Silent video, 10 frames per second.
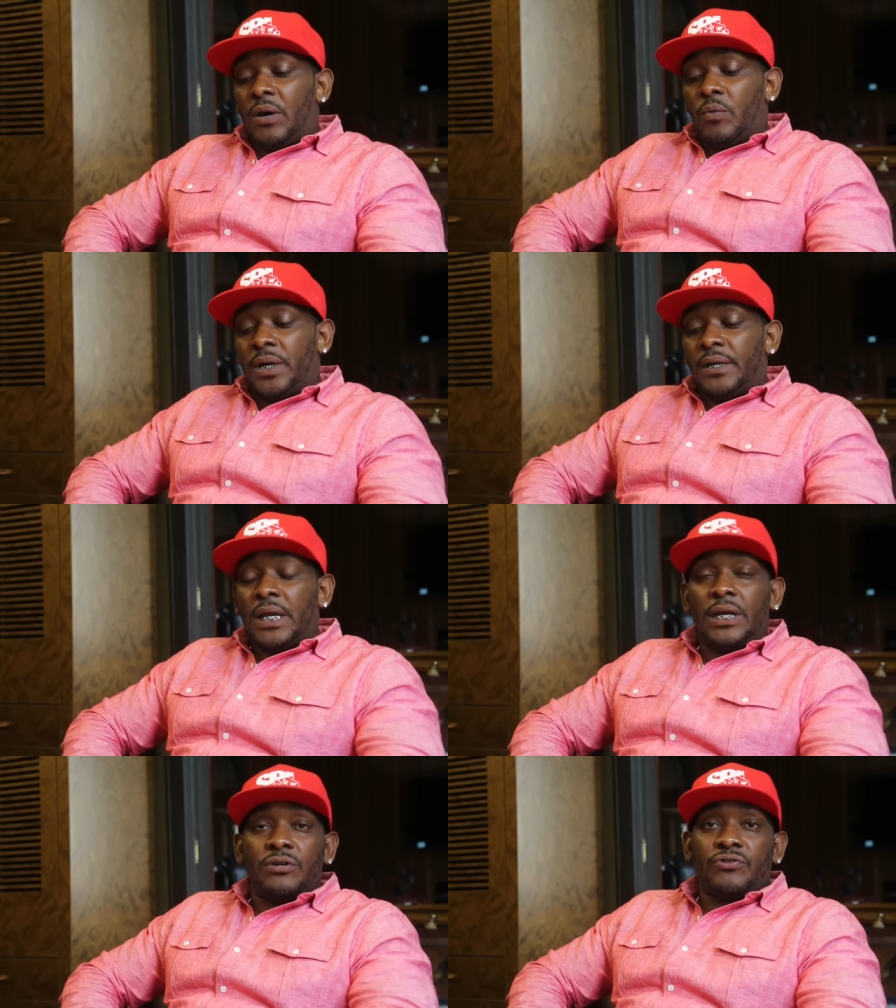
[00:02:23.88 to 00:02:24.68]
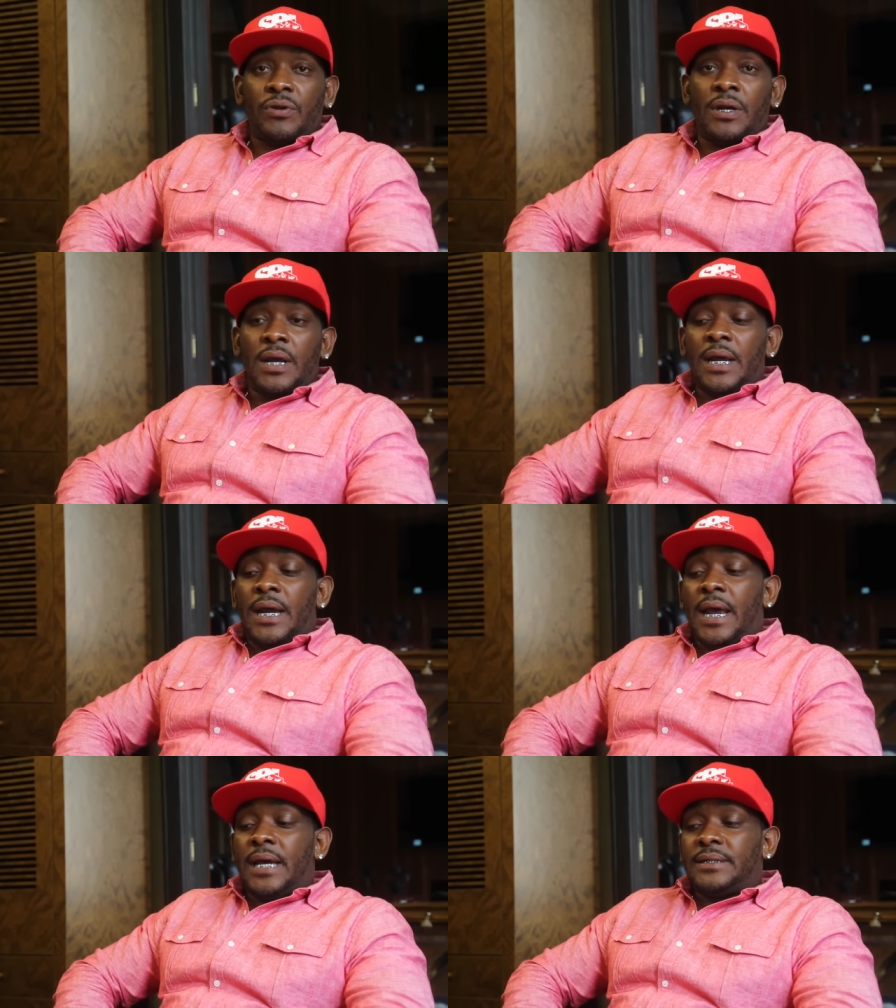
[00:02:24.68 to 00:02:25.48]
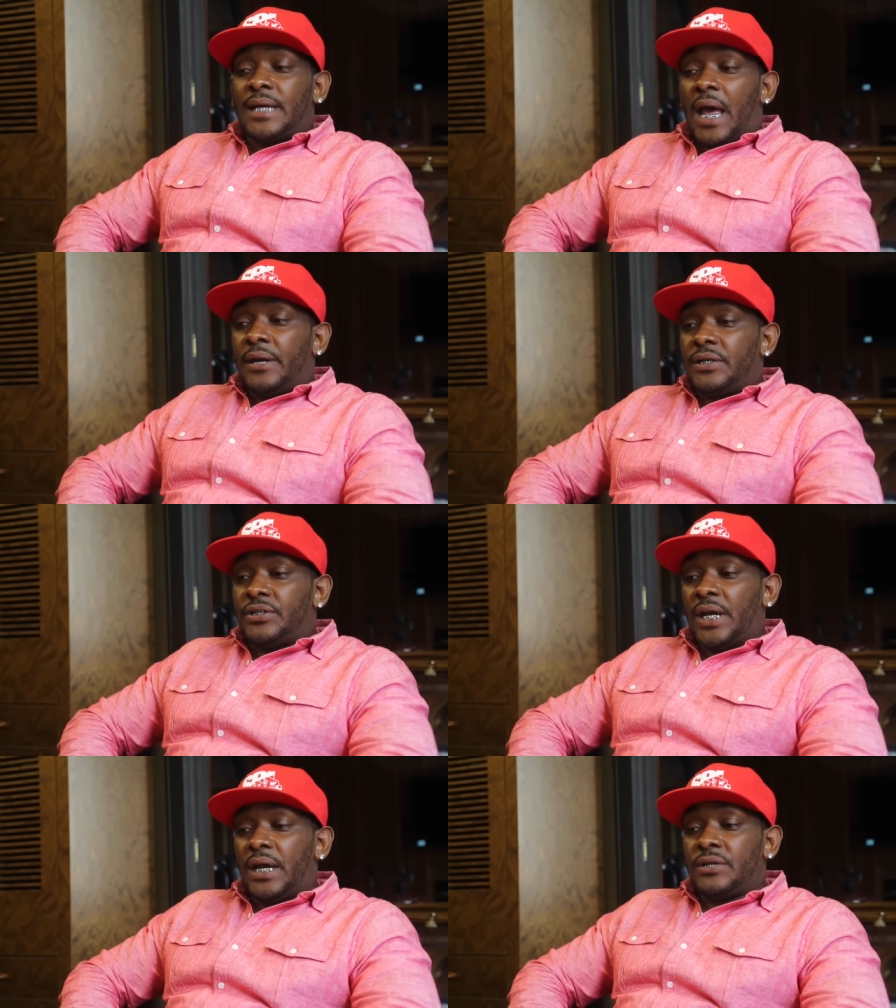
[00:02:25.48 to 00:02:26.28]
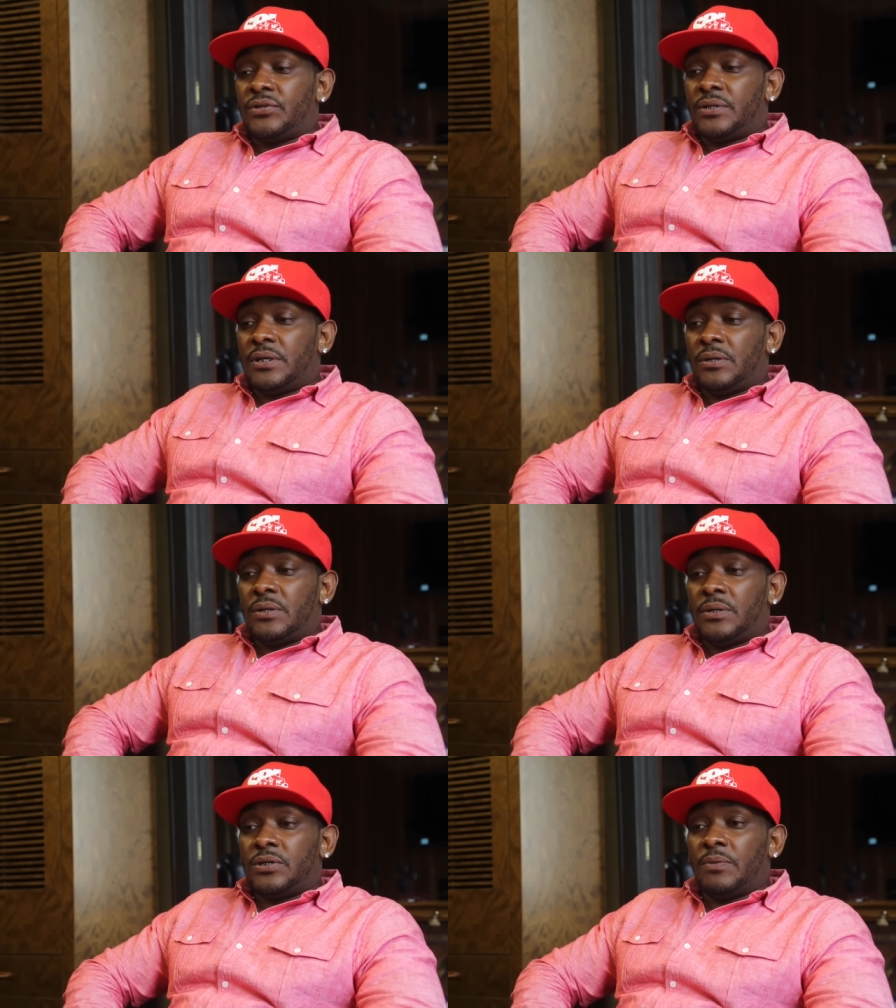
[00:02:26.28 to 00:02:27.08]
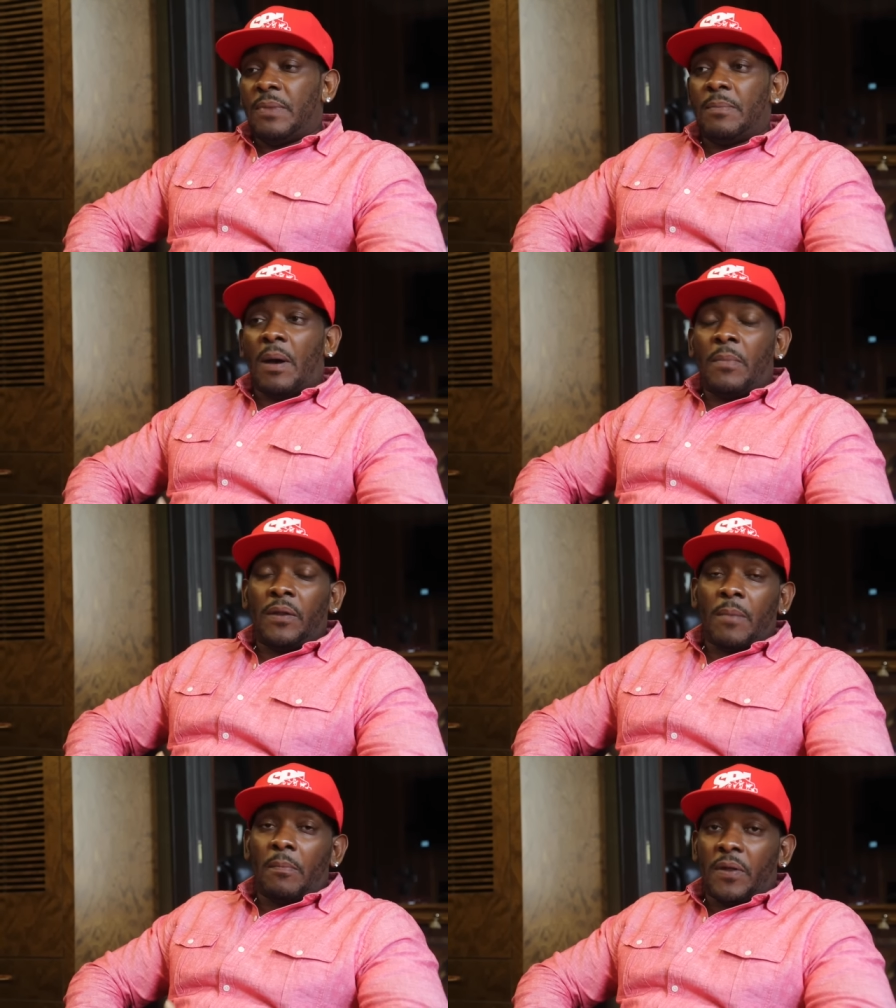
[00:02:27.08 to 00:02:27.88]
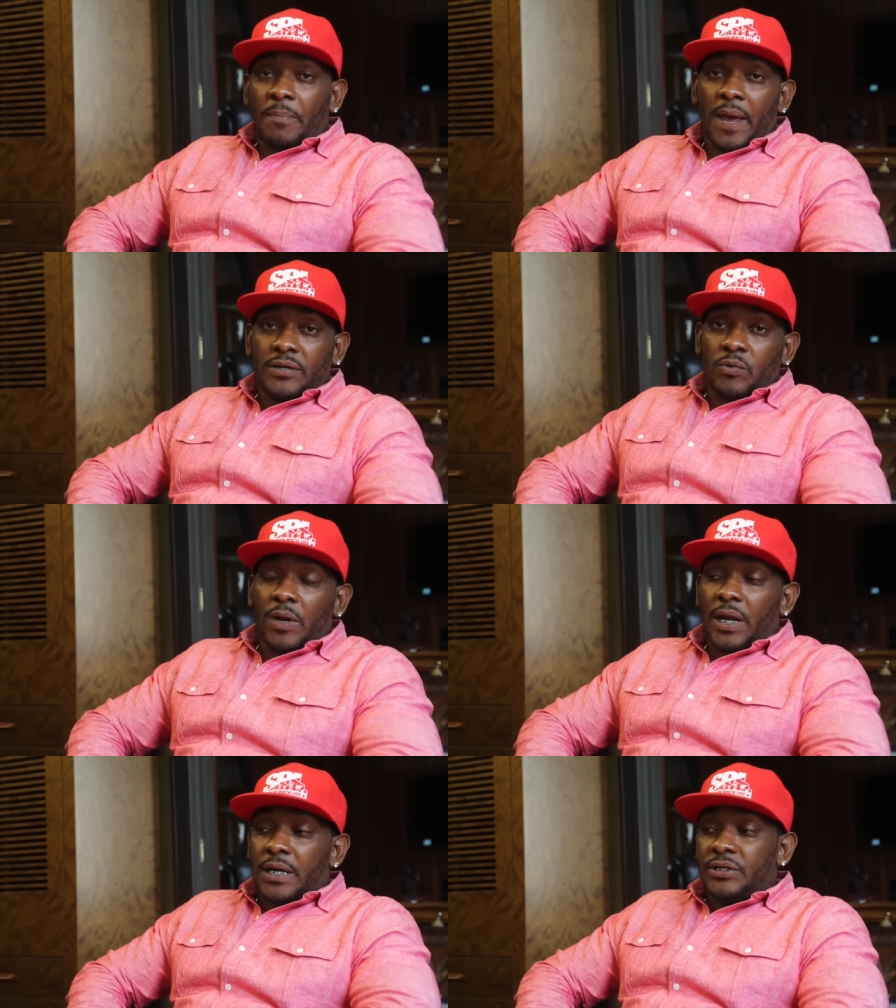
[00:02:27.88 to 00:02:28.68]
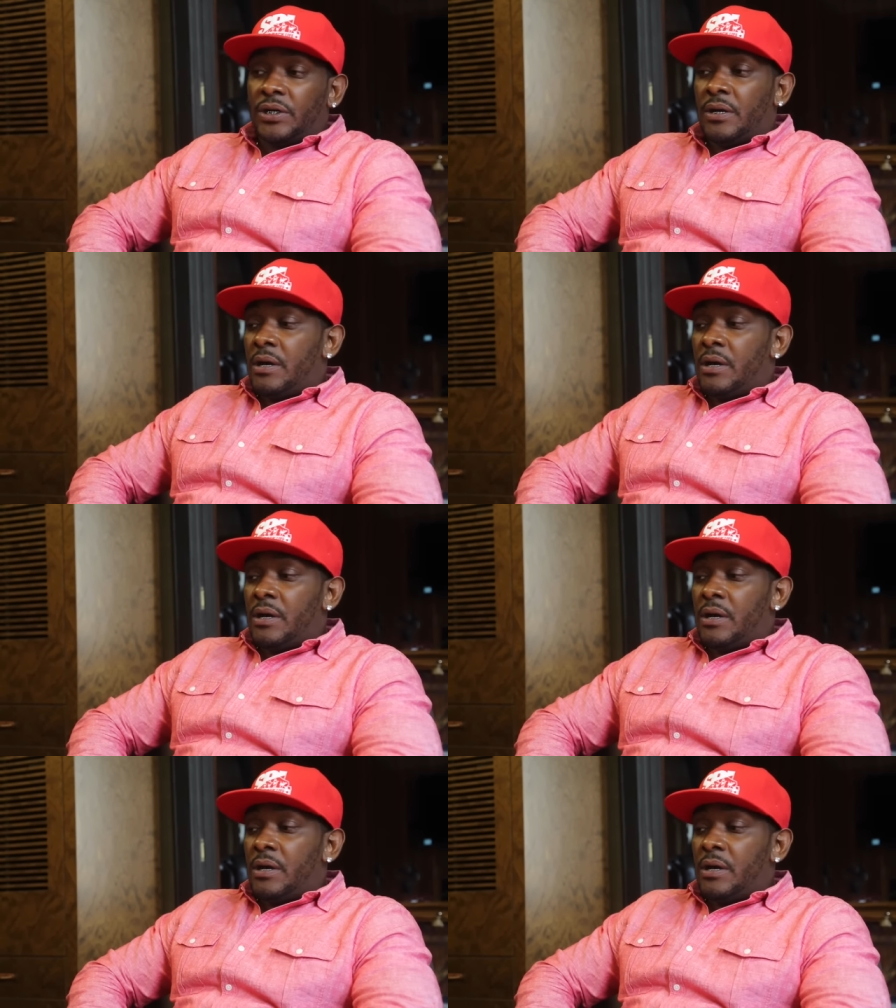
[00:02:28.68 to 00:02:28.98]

dealt with in the industry has gotten a chance to, to meet my mother. My mother passed away last year.